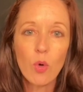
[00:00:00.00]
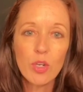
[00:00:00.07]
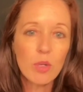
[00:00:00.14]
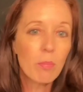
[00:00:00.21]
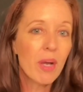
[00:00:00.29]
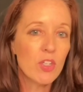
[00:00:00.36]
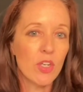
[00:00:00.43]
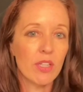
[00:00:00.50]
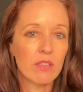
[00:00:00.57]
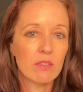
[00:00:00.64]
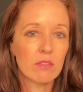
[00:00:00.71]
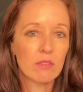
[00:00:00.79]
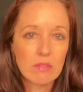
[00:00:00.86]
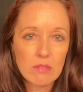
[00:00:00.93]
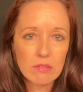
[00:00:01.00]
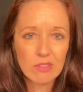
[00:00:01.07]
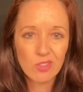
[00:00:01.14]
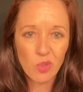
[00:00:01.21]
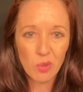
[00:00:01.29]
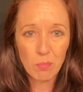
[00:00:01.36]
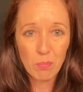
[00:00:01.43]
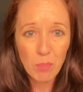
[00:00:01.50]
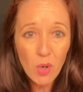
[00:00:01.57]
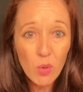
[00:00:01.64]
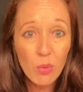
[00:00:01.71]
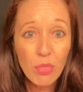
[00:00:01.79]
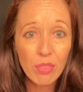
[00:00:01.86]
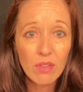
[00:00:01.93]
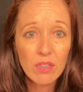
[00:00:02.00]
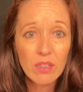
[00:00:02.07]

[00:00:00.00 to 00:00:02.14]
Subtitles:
your budget, or both.